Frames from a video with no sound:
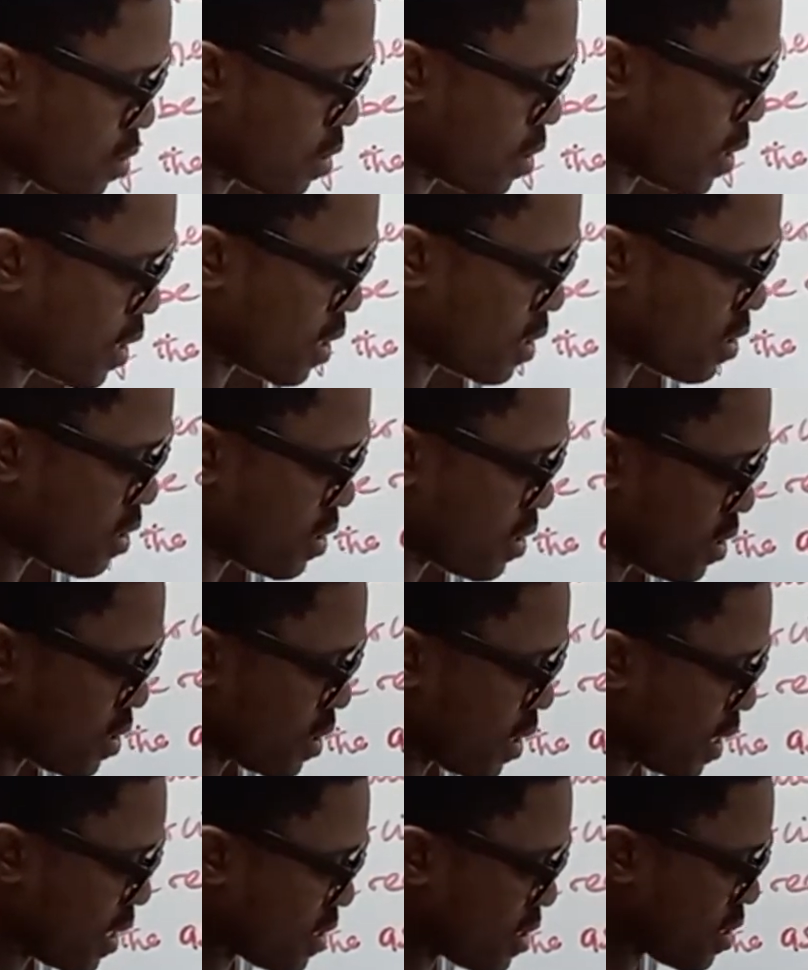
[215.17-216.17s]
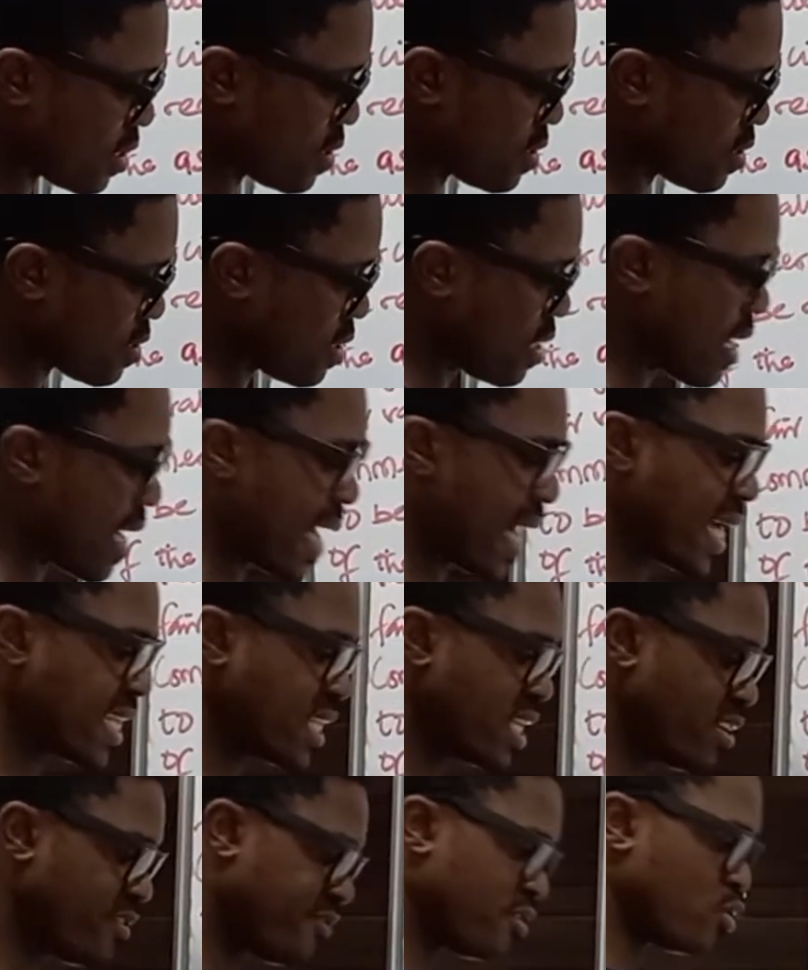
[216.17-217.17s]
exchange assets.
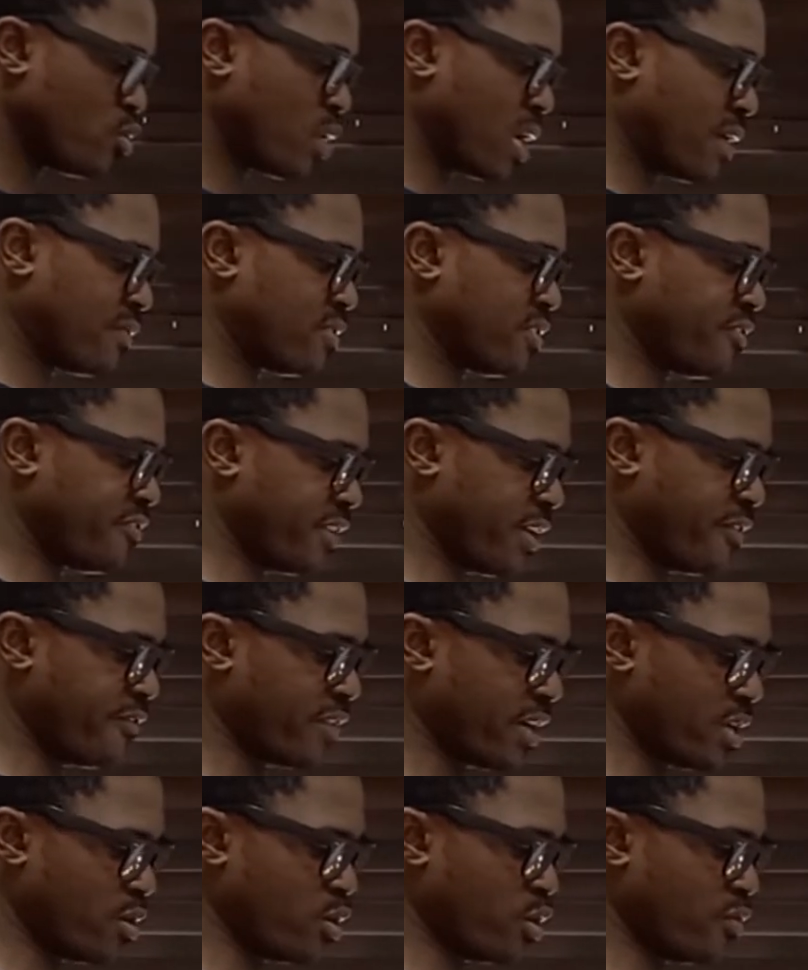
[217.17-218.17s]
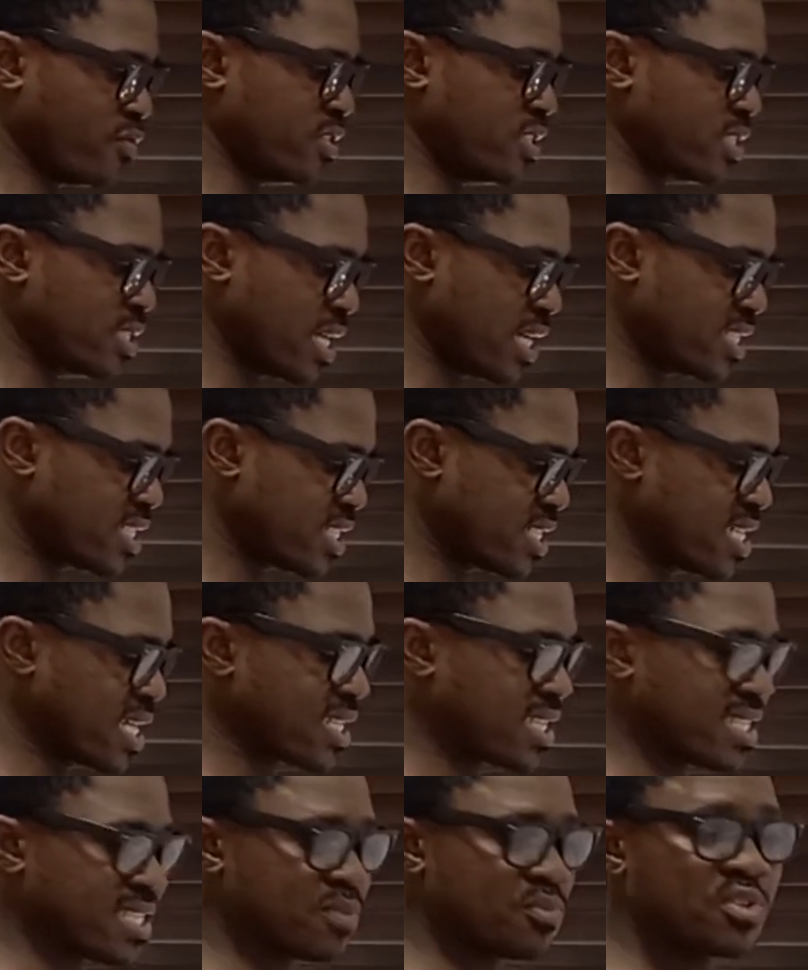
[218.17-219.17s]
And if you don't have the fair value of this exchange,
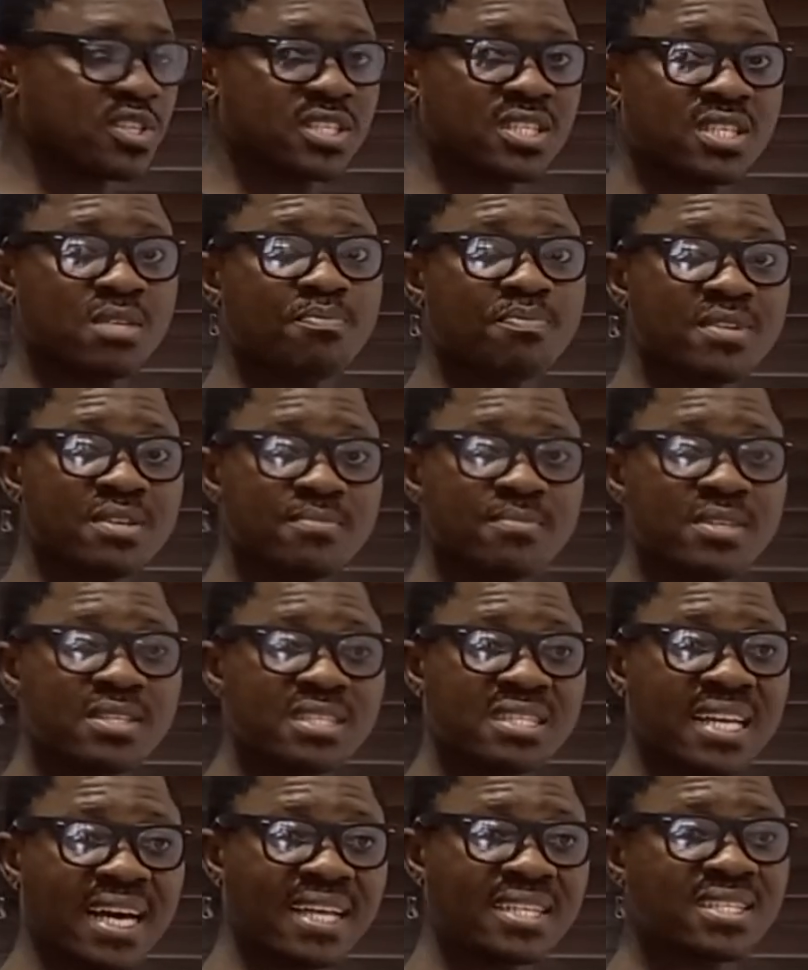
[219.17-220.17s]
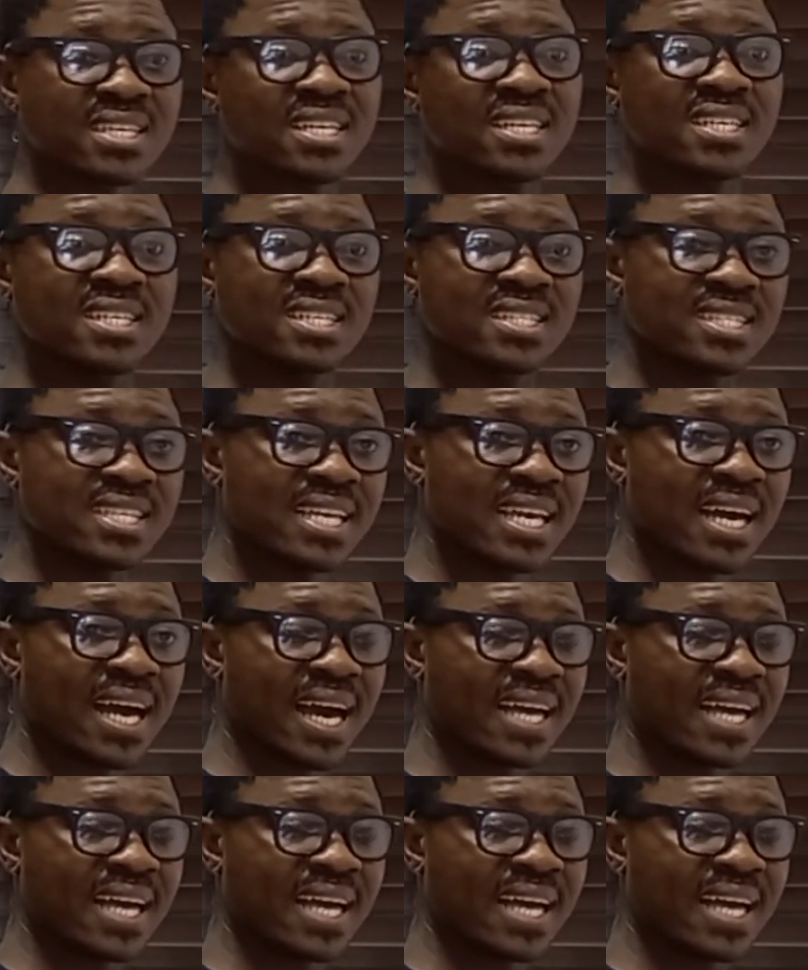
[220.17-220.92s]
which simply means that the